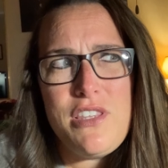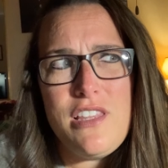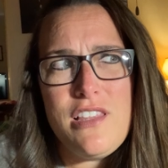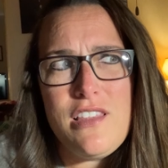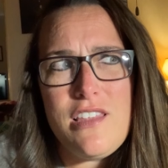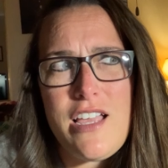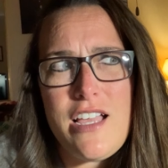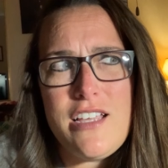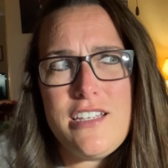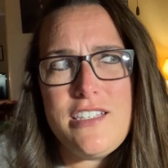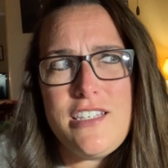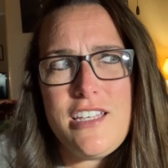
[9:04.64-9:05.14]
the
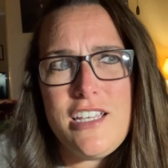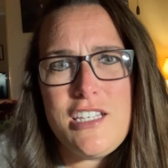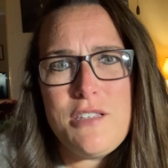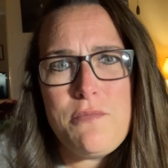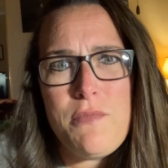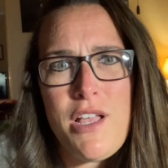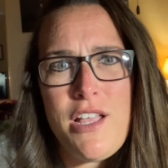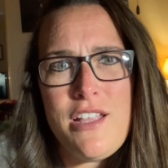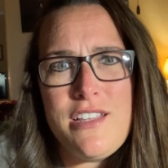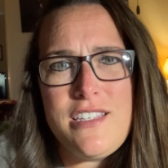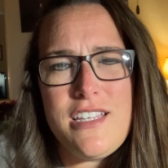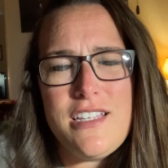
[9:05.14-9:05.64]
last six
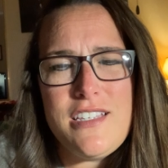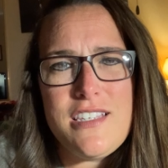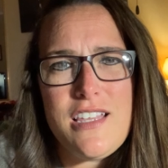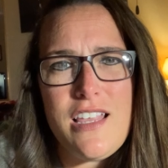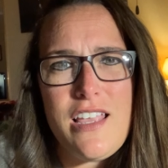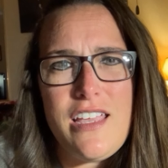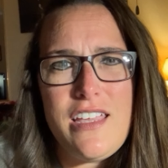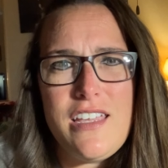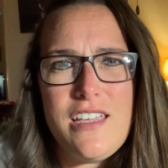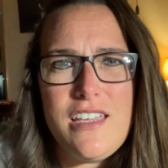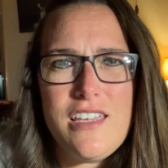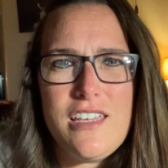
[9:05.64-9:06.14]
months, it's
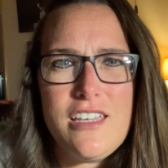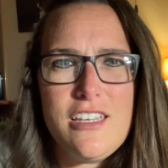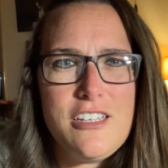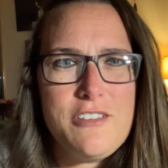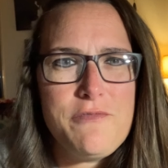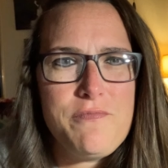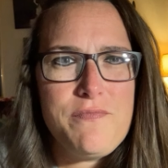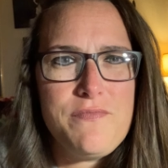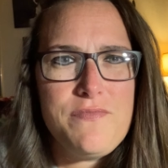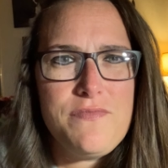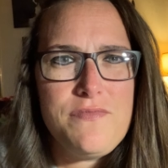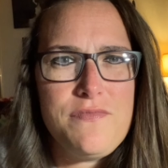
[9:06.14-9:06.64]
like,
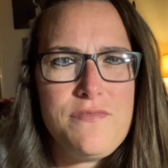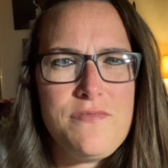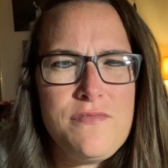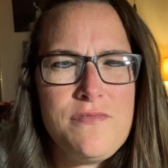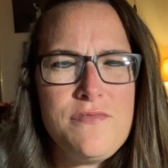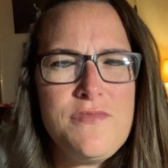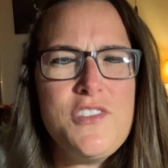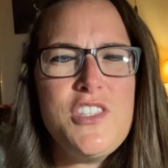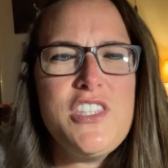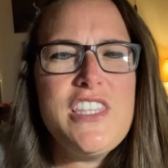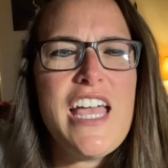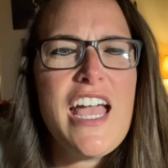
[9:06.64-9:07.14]

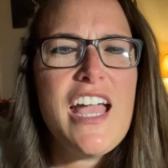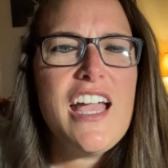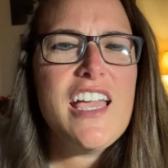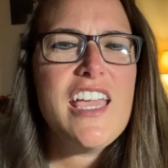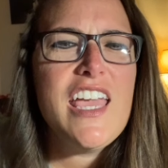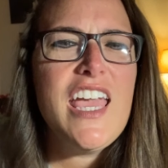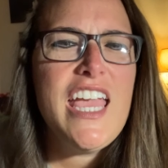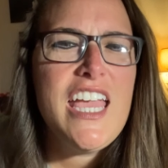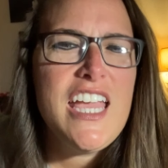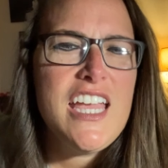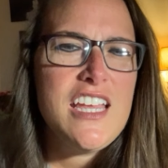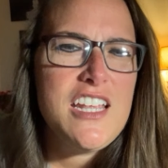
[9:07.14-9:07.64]
that
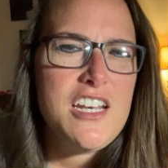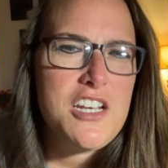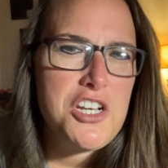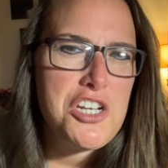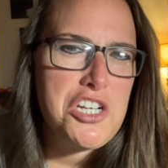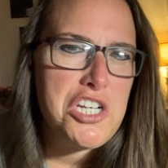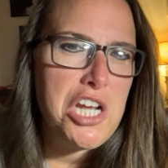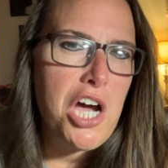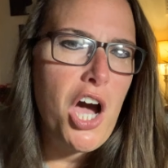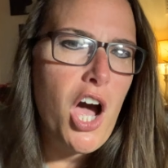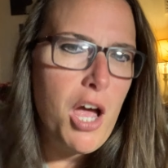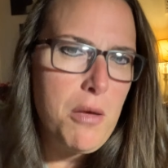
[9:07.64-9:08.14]
can't
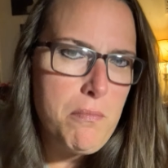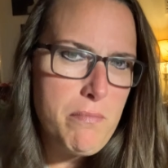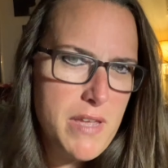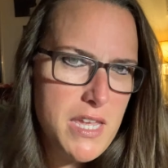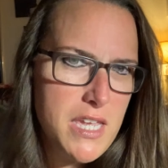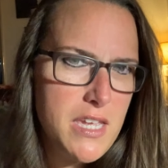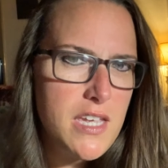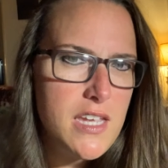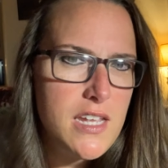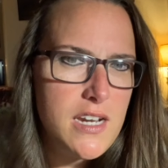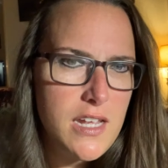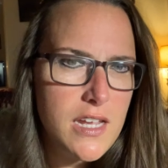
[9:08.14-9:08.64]
not
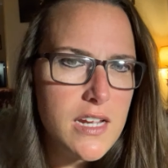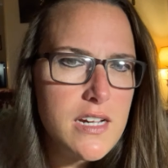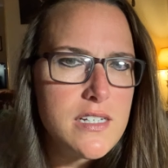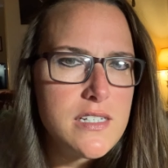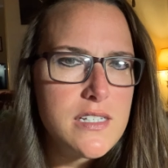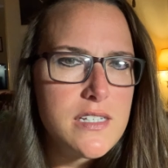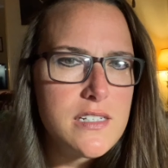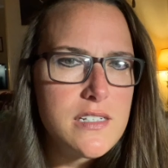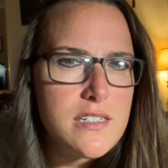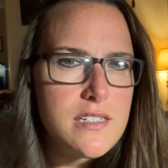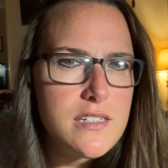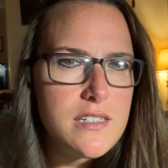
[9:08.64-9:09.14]
be
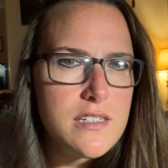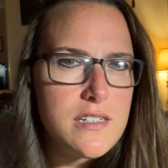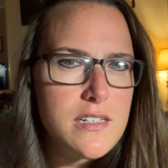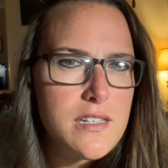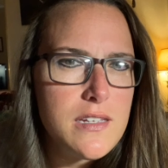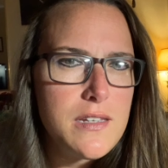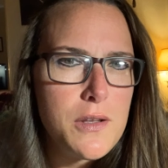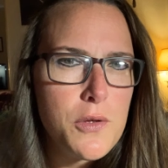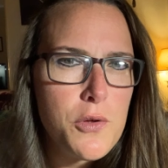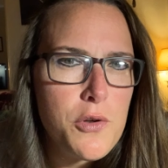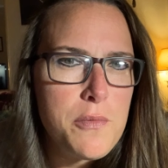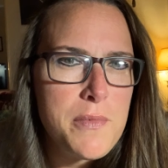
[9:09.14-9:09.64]
connected do you
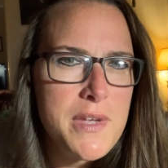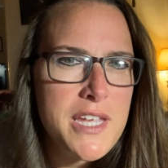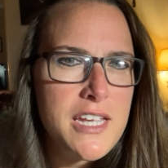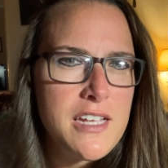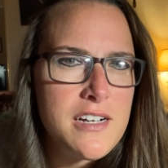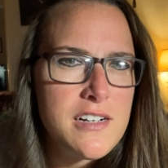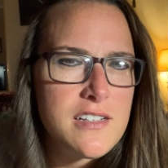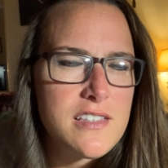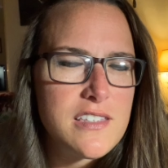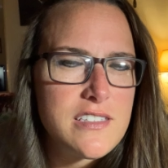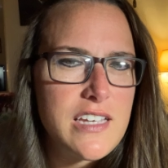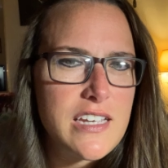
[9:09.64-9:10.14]
know what I
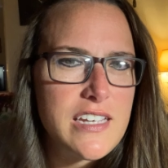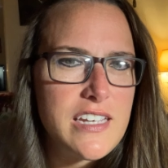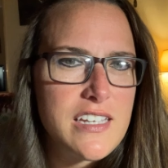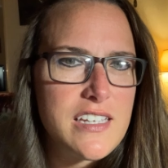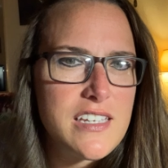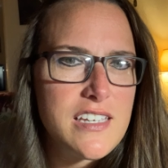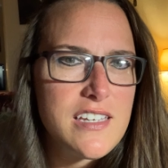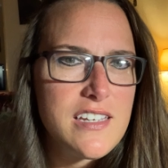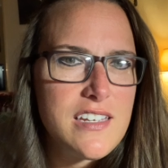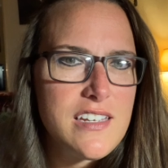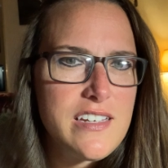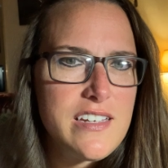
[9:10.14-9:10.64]
mean? Like,